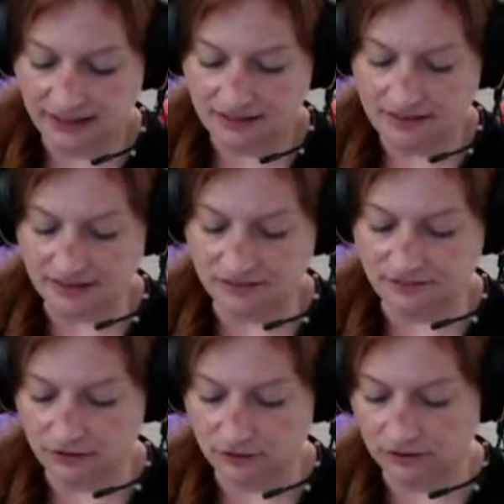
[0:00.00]
that the
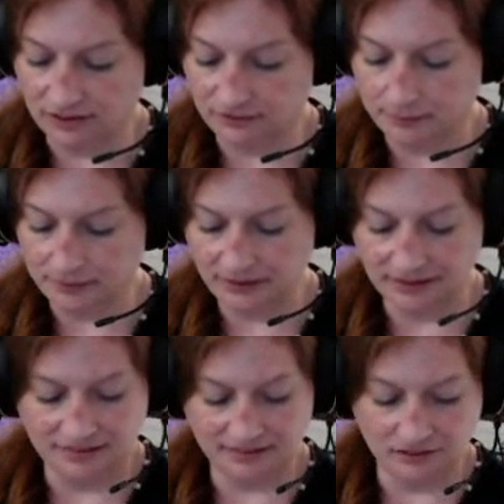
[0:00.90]
federal government
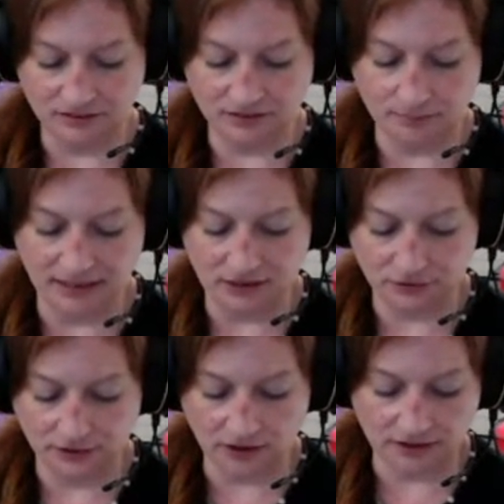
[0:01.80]
considers the
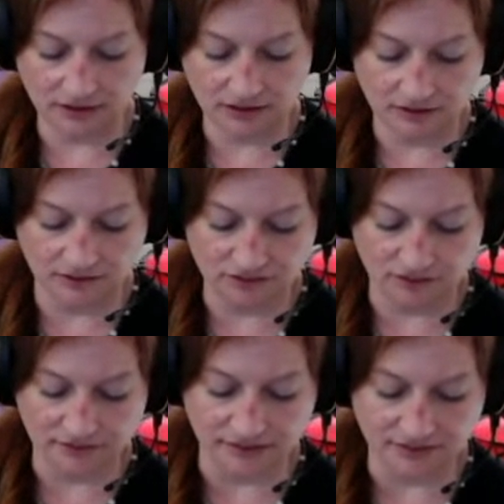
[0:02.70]
patriotic
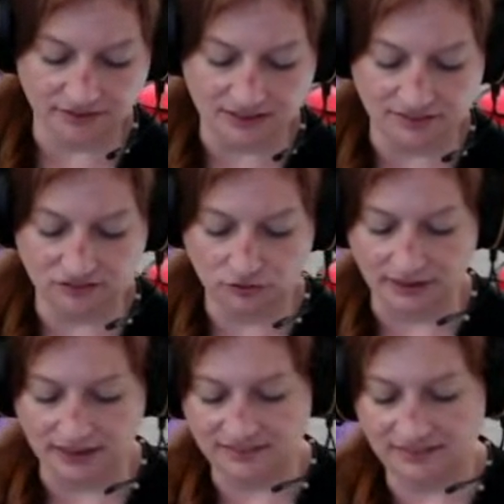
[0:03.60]
conservative as its
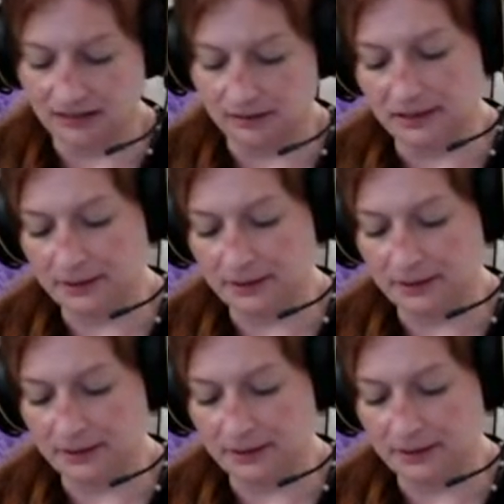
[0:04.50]
greatest enemy.